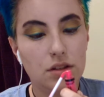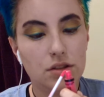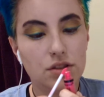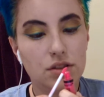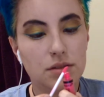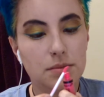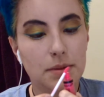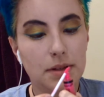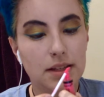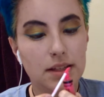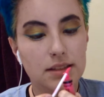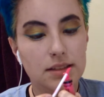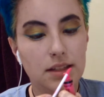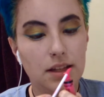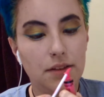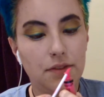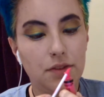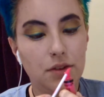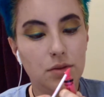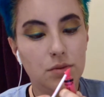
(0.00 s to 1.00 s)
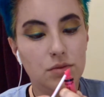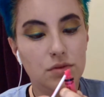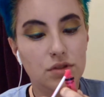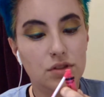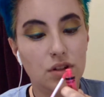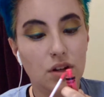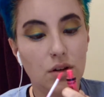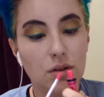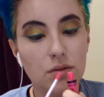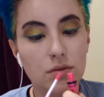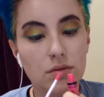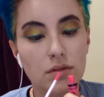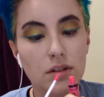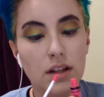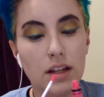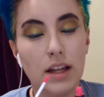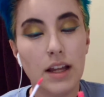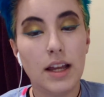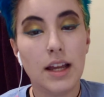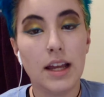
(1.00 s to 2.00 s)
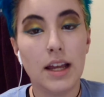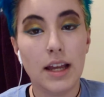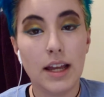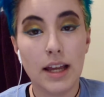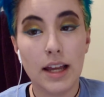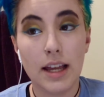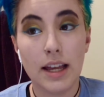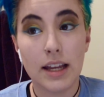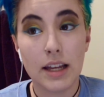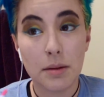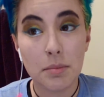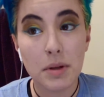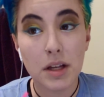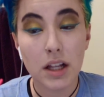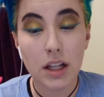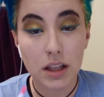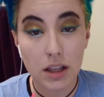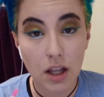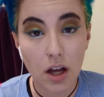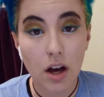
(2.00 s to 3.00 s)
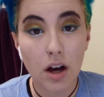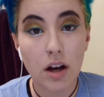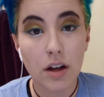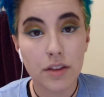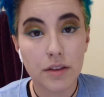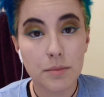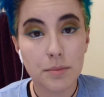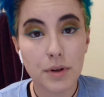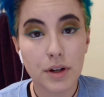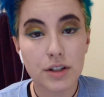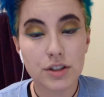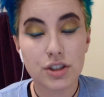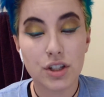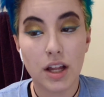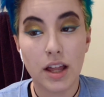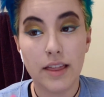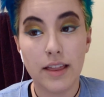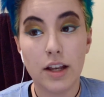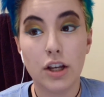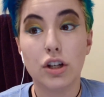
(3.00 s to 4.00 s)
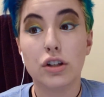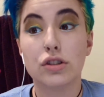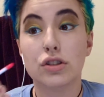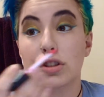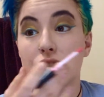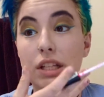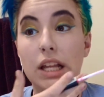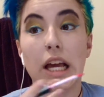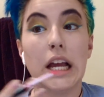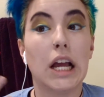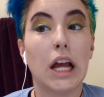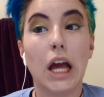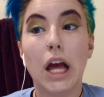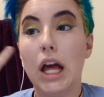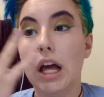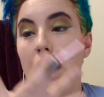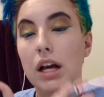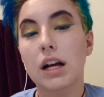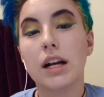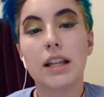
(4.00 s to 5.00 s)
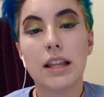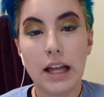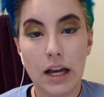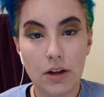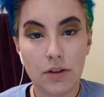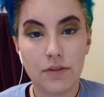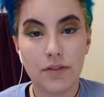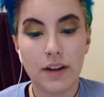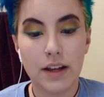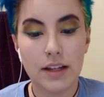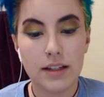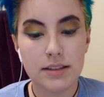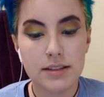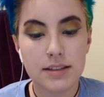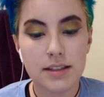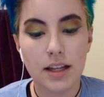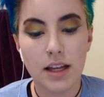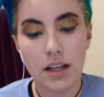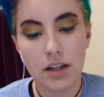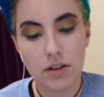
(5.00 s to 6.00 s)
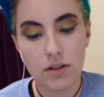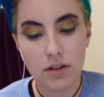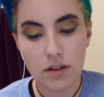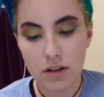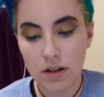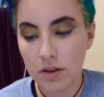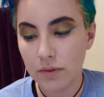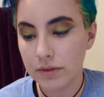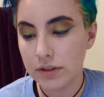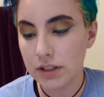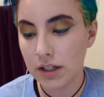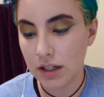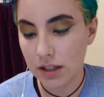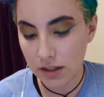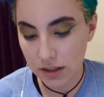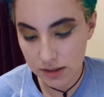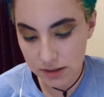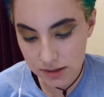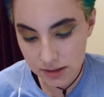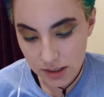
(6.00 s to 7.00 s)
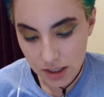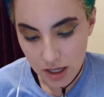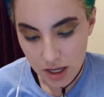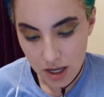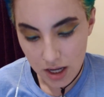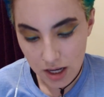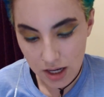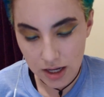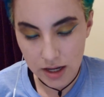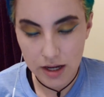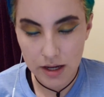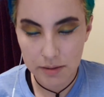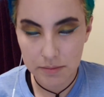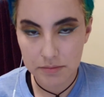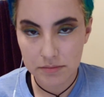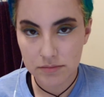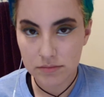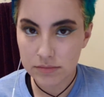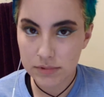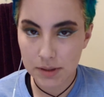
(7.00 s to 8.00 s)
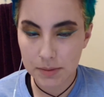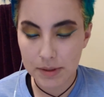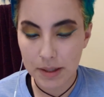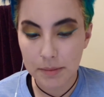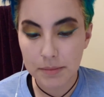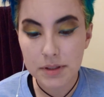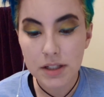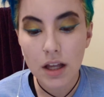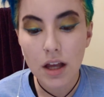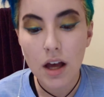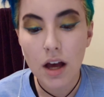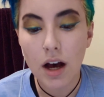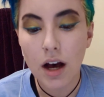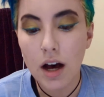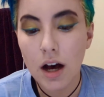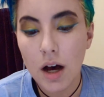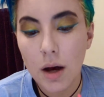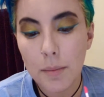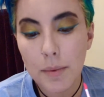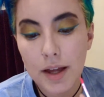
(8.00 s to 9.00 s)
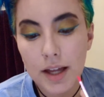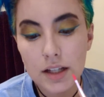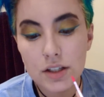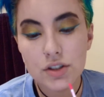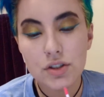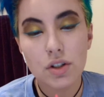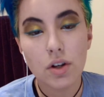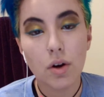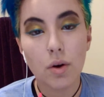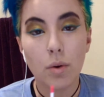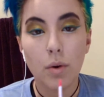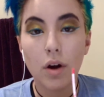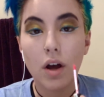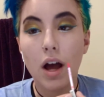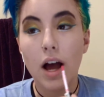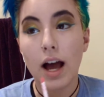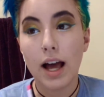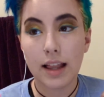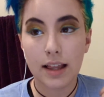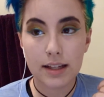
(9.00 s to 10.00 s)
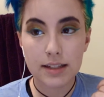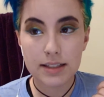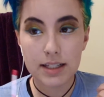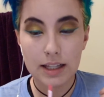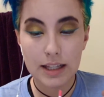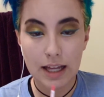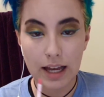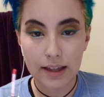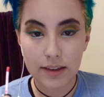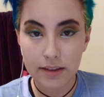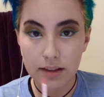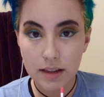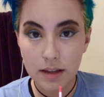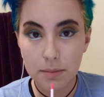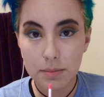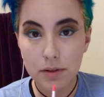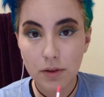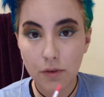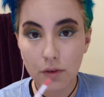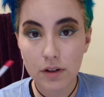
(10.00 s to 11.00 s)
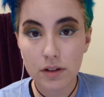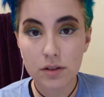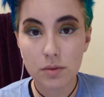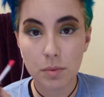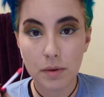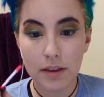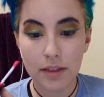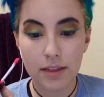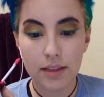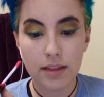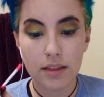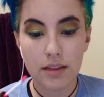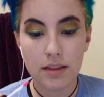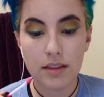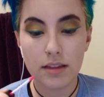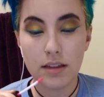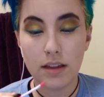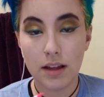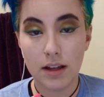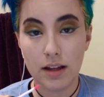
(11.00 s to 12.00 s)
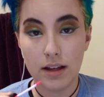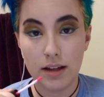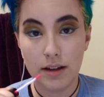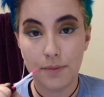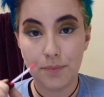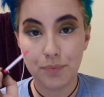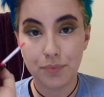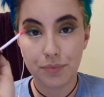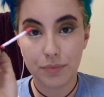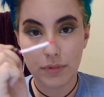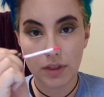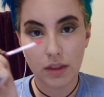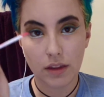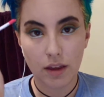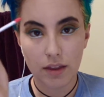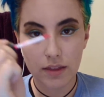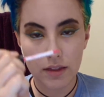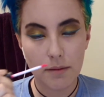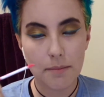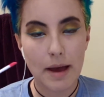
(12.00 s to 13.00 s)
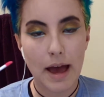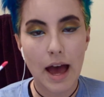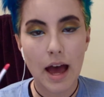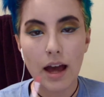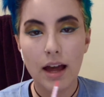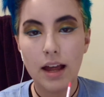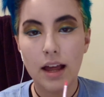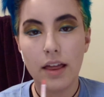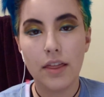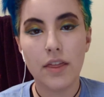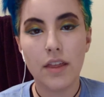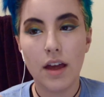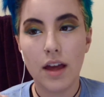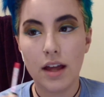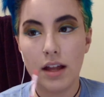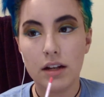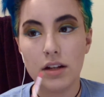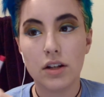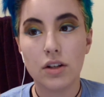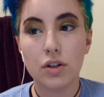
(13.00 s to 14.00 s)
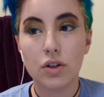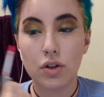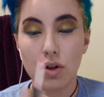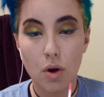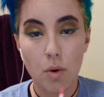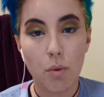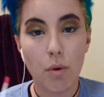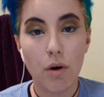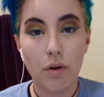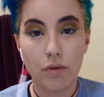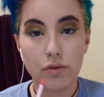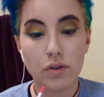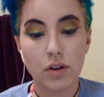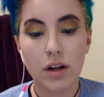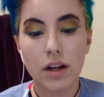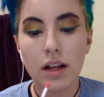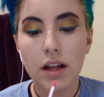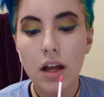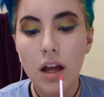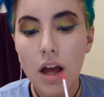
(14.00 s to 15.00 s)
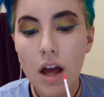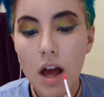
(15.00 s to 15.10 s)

just because if you don't, it can be a lot on the brush and then you're just like clown face and you look ridiculous sometimes. And so I like to line the lips first with the matte and then go over it.